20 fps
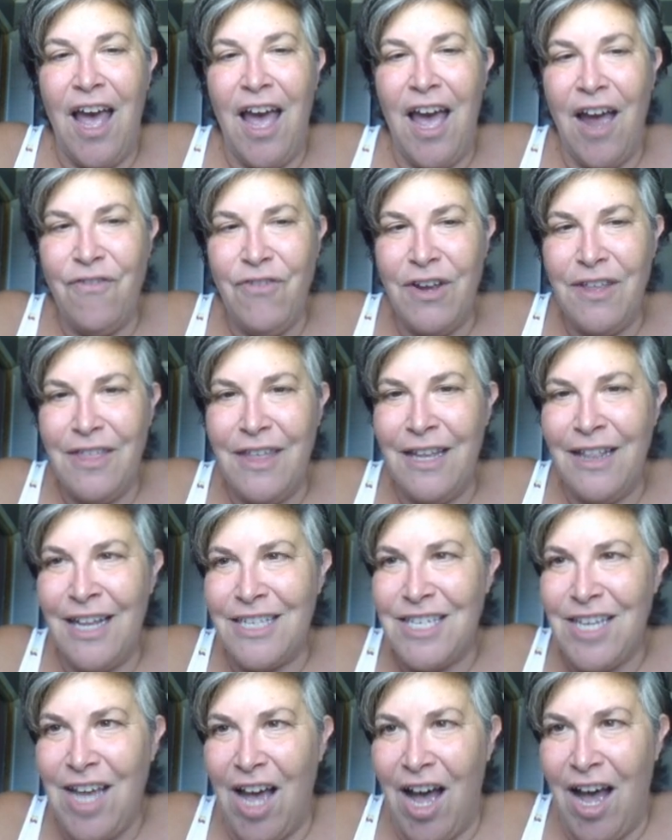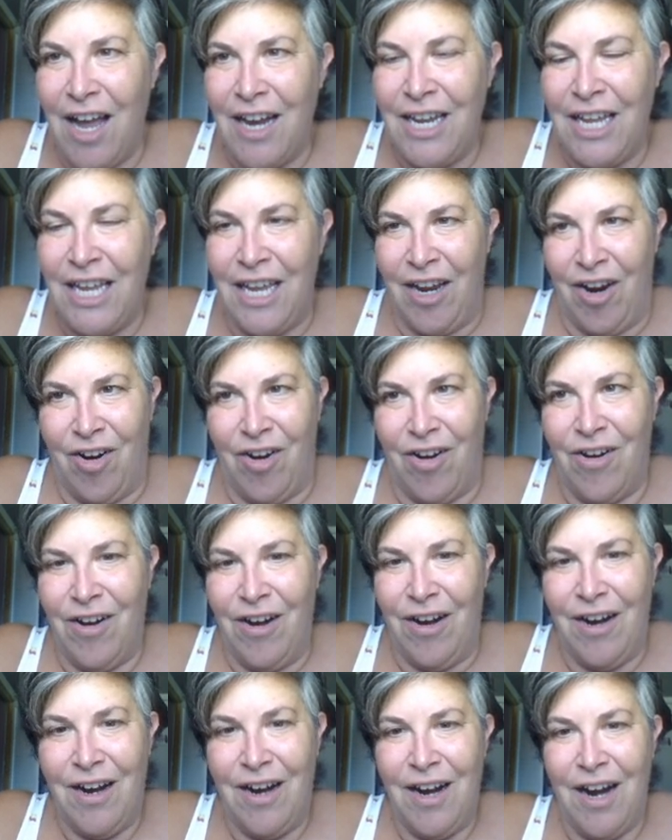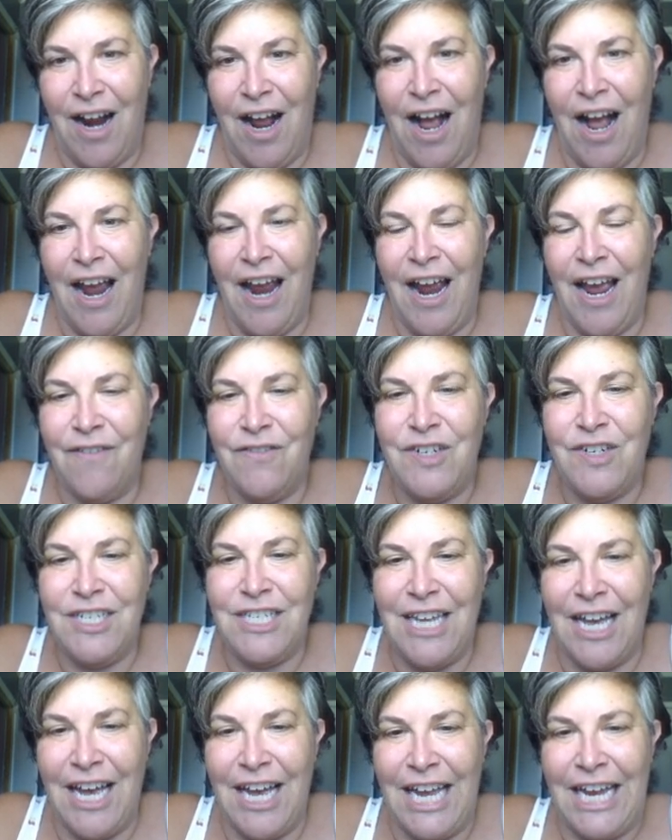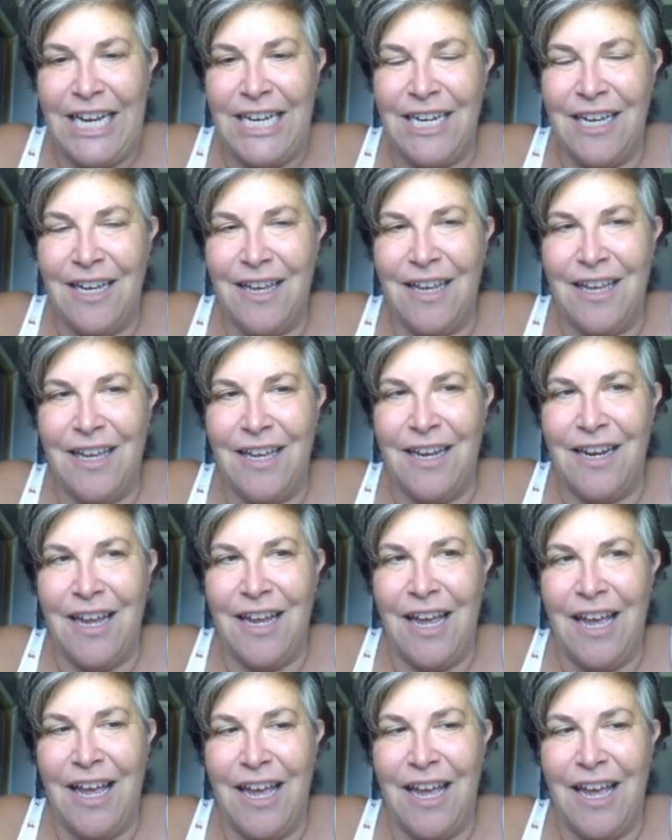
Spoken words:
Everything that's on here, I have designed in